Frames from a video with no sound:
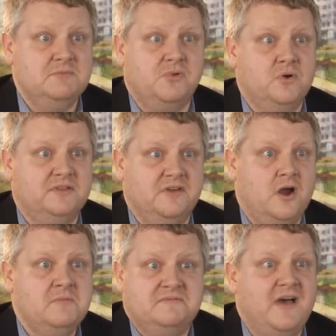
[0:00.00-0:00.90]
broke his
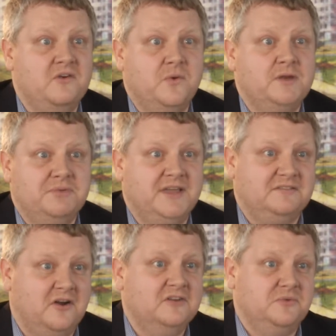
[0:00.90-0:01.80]
arm and found a way to play
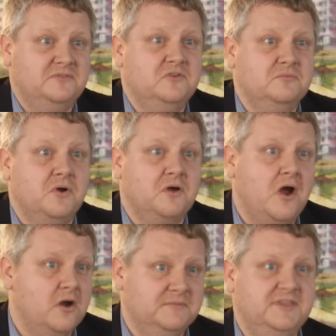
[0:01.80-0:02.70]
guitars with two broke
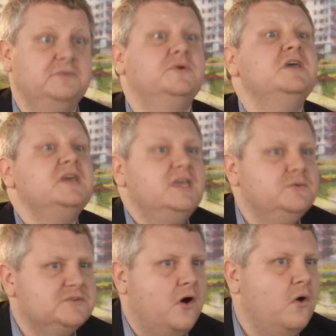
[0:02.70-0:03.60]
arms. He, he
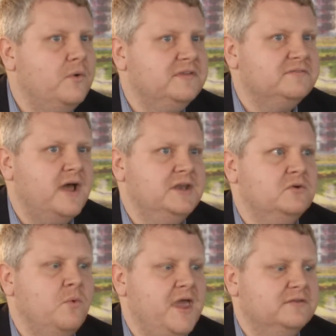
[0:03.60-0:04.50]
was always
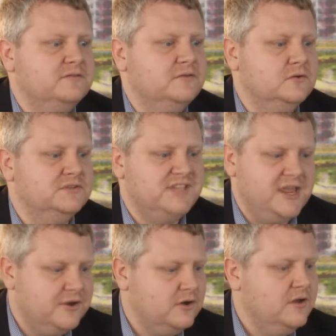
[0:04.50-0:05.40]
finding ways to
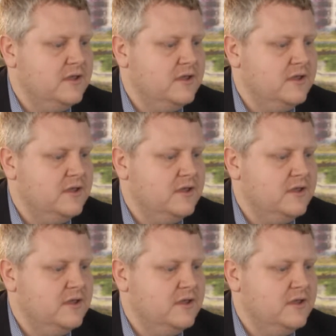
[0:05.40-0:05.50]
tinker